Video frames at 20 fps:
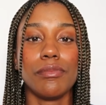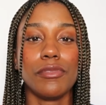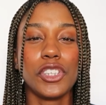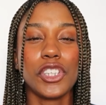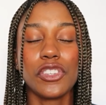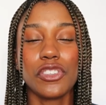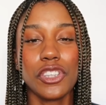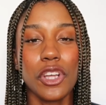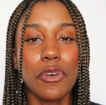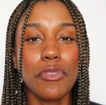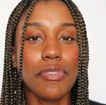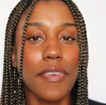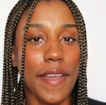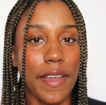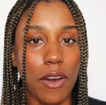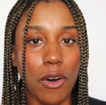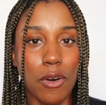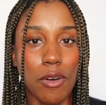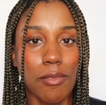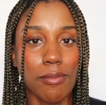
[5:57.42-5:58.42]
Just don't
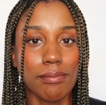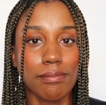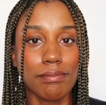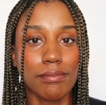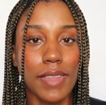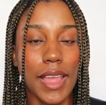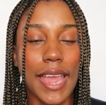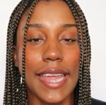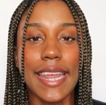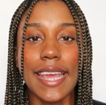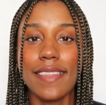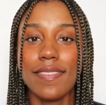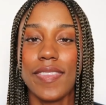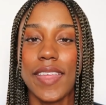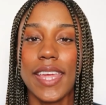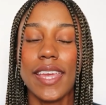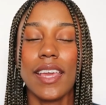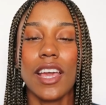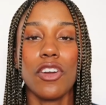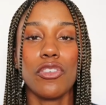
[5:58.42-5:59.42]
fail. And I
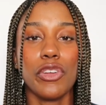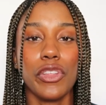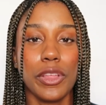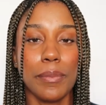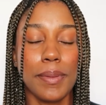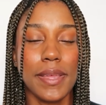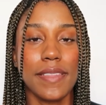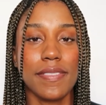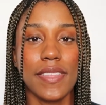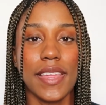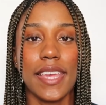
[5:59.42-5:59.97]
think a really big